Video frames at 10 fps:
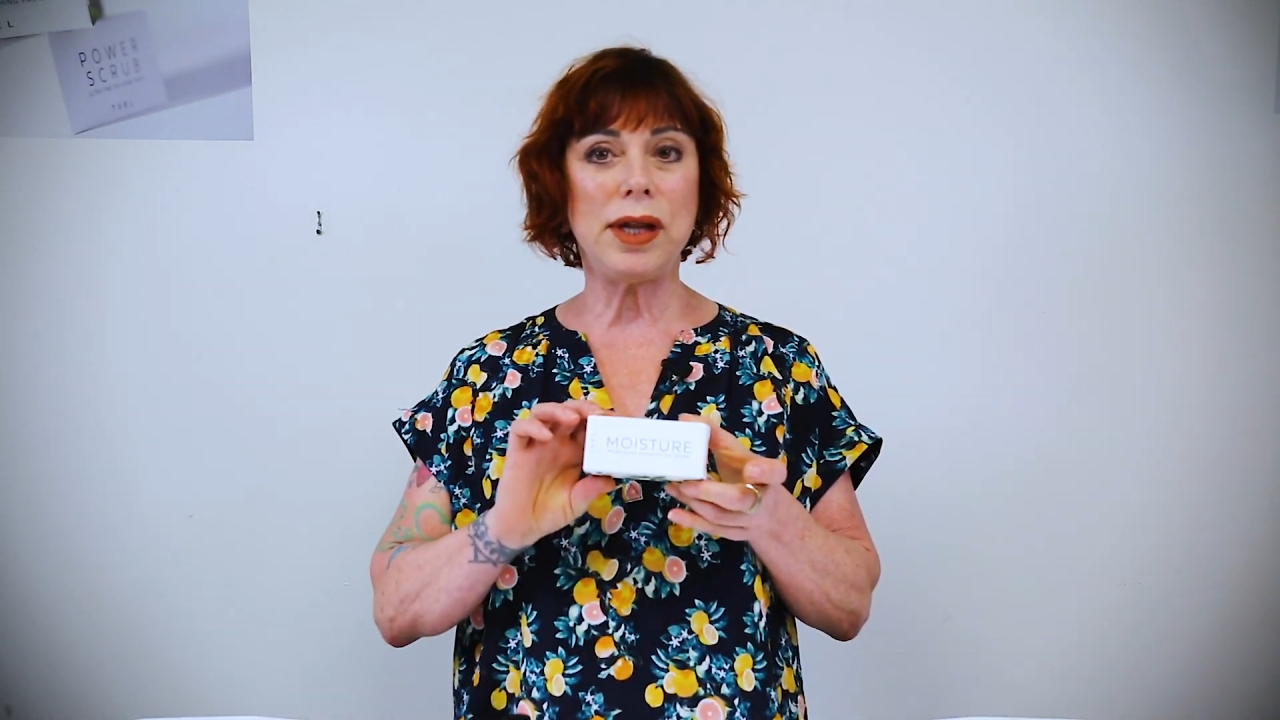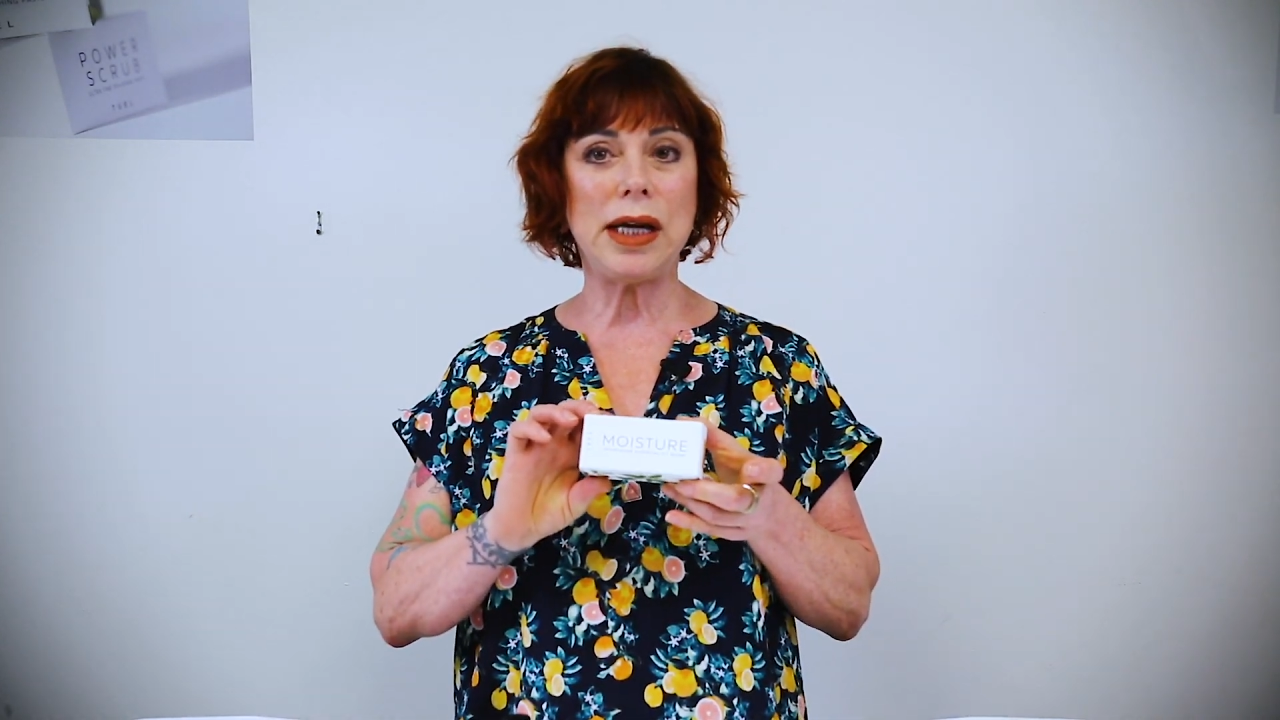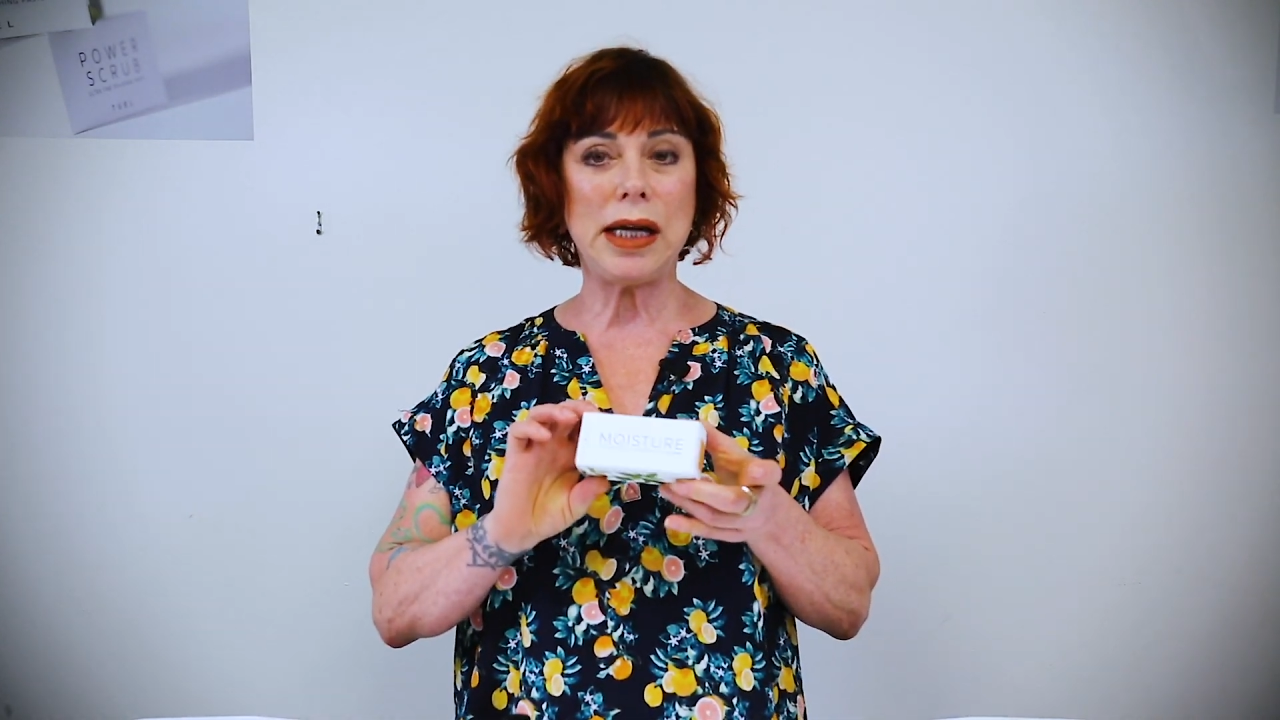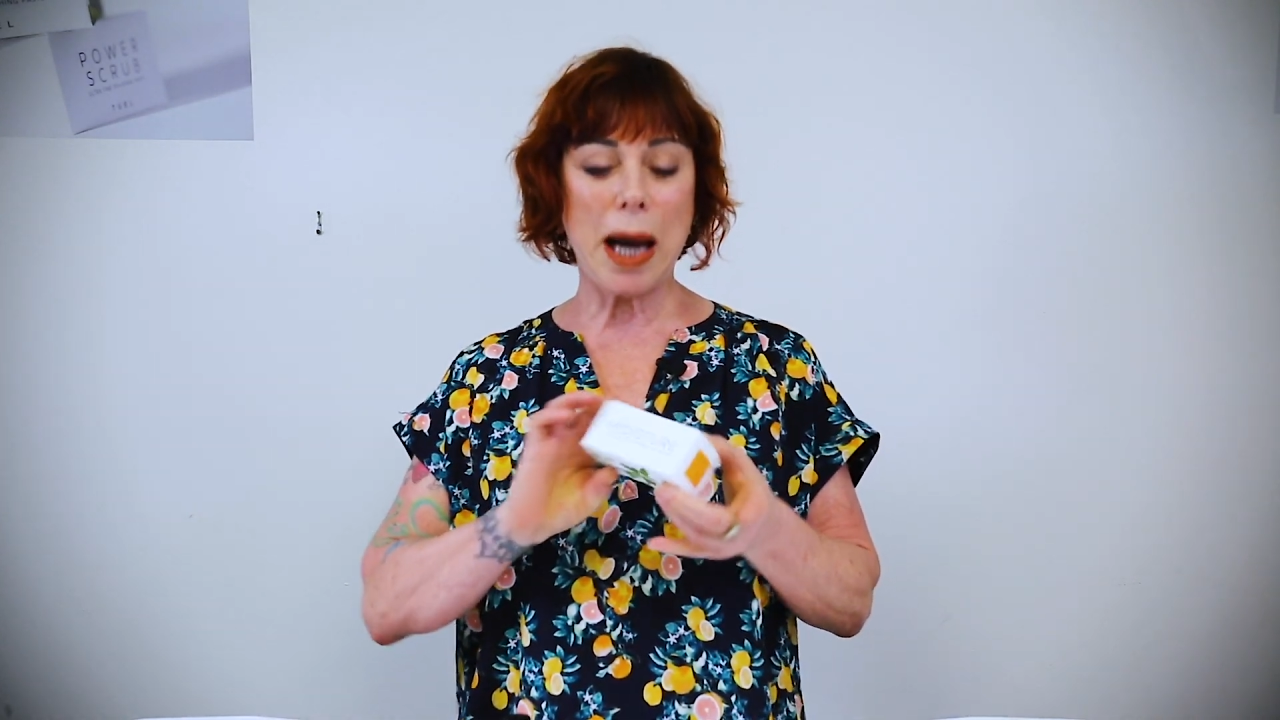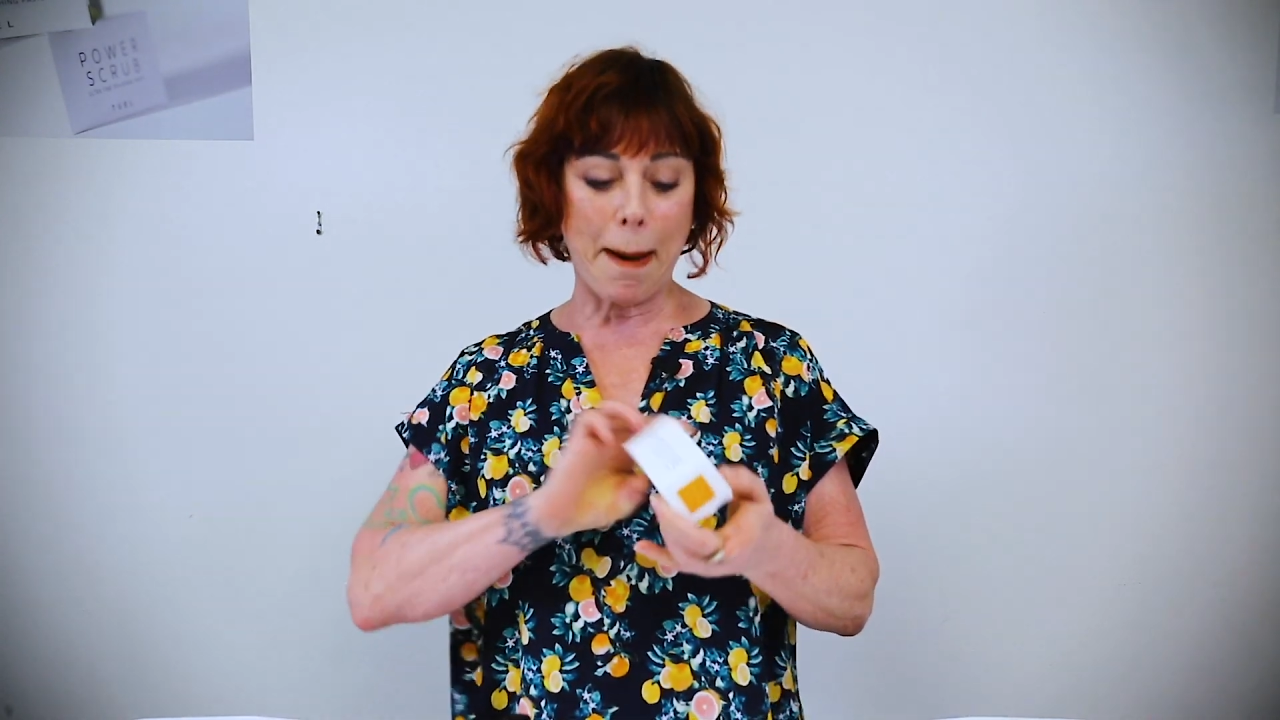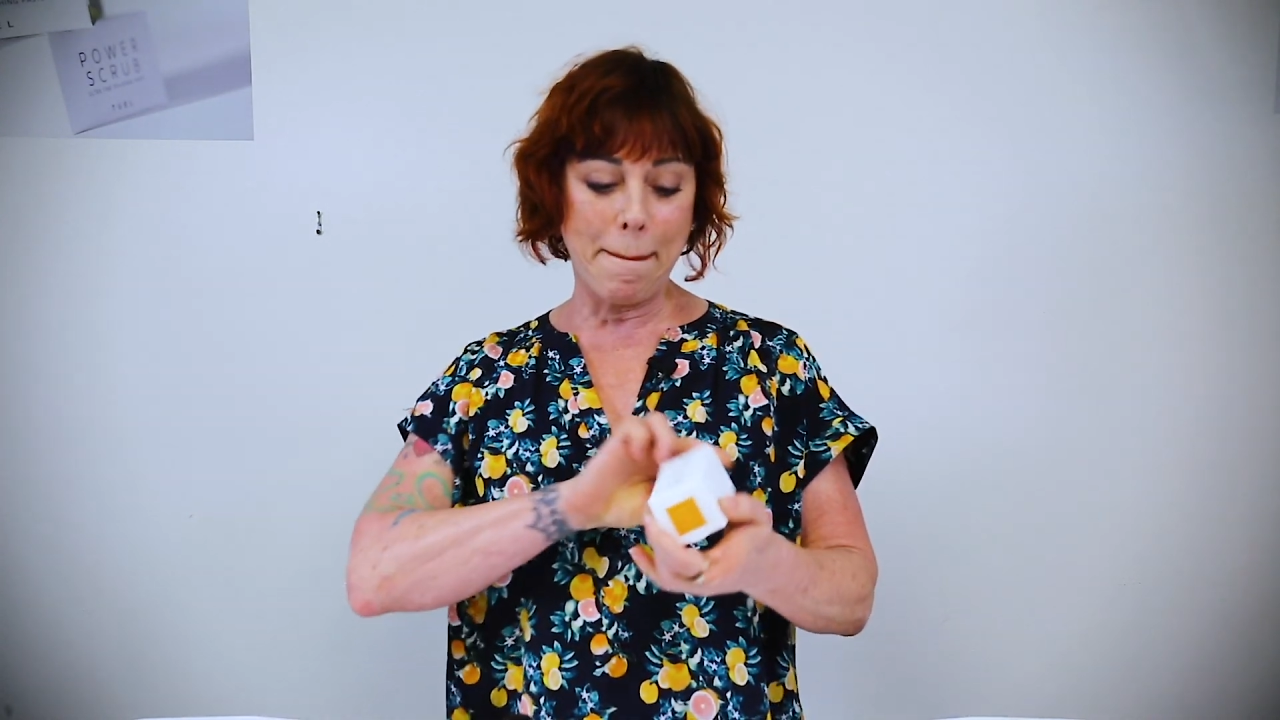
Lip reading: the